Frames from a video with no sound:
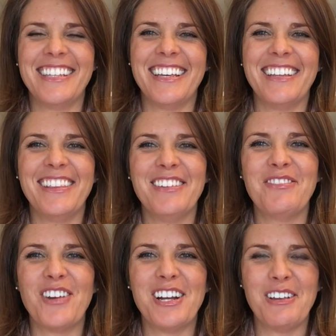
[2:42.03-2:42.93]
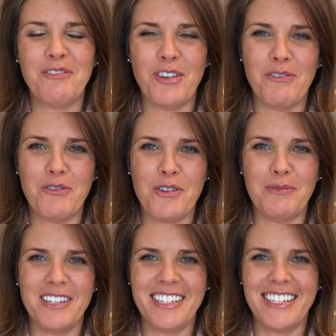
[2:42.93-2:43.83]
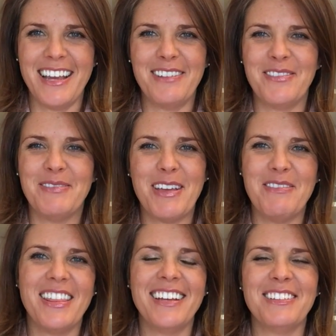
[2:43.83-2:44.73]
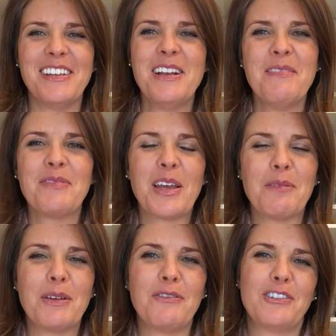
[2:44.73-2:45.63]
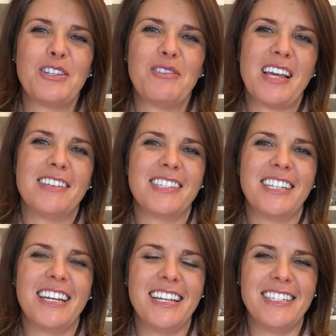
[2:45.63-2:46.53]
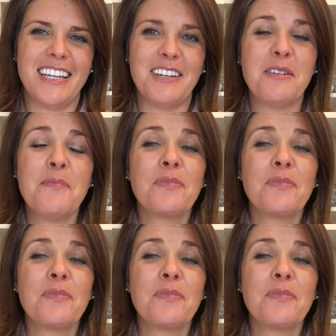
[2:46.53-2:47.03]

the fighting fit form just yet. Maybe that'll be for 2018.